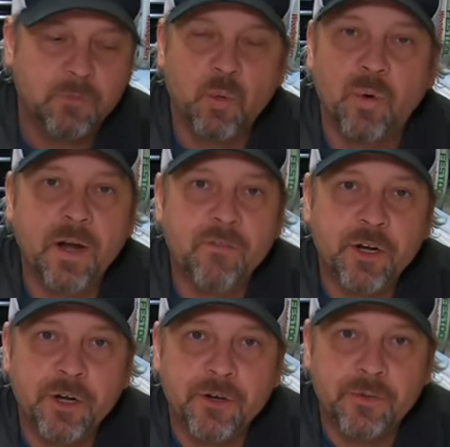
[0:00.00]
Whatever
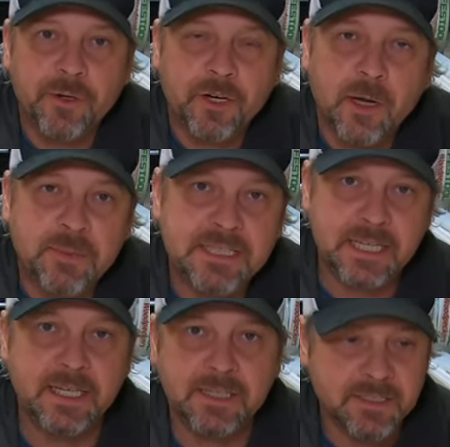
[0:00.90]
your cup of
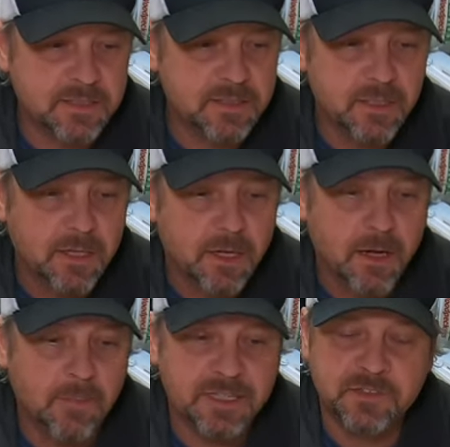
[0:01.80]
tea is
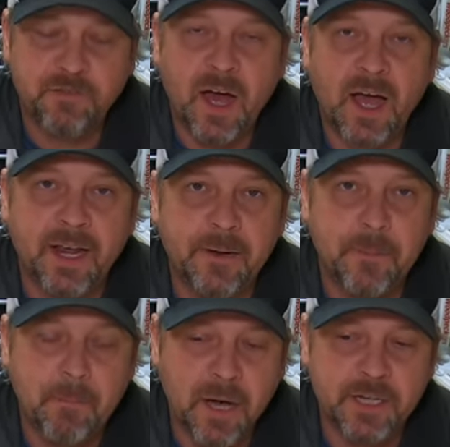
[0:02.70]
fine,
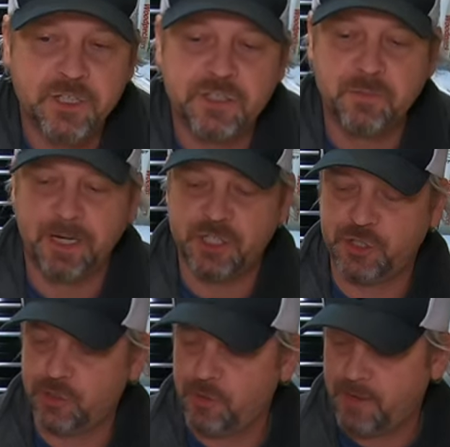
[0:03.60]
but just make
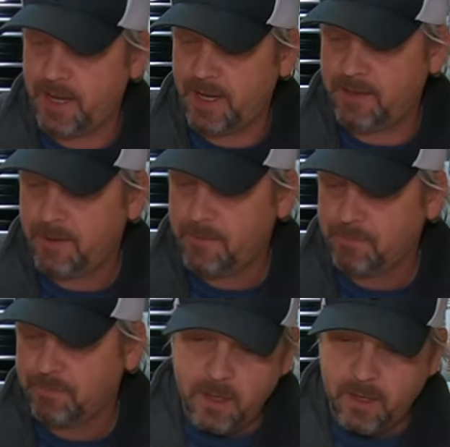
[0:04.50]
sure that
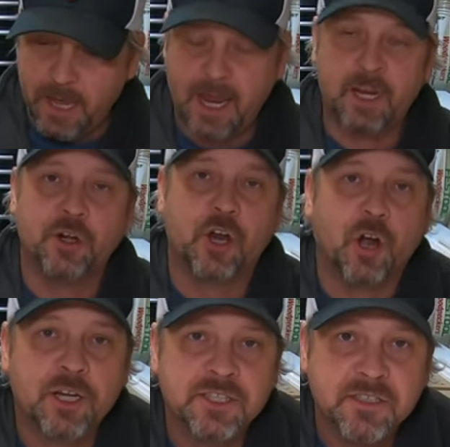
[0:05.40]
A, your
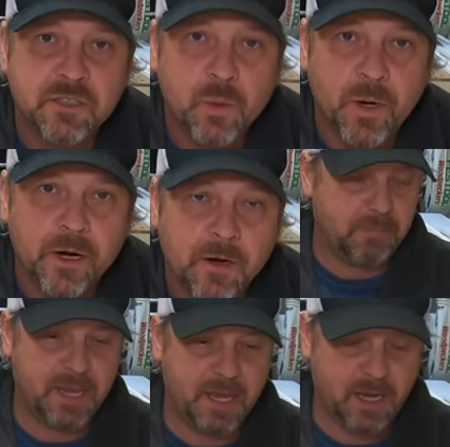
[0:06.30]
carcass is square.
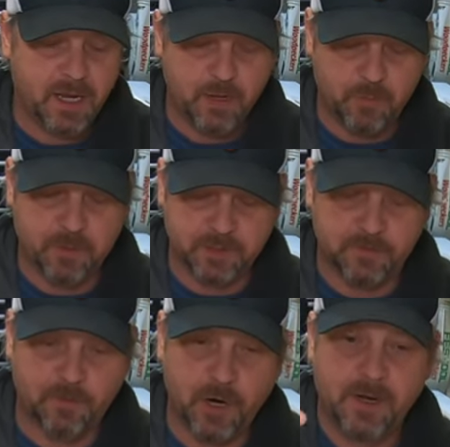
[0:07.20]
B, you put the
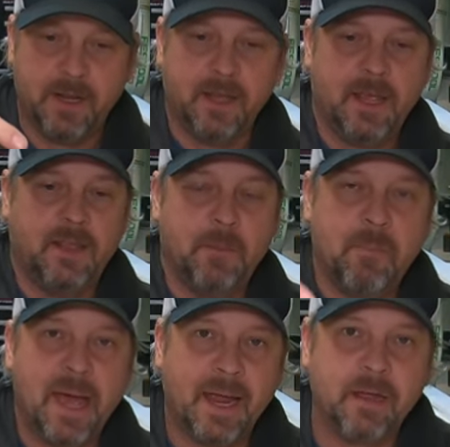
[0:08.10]
front and the back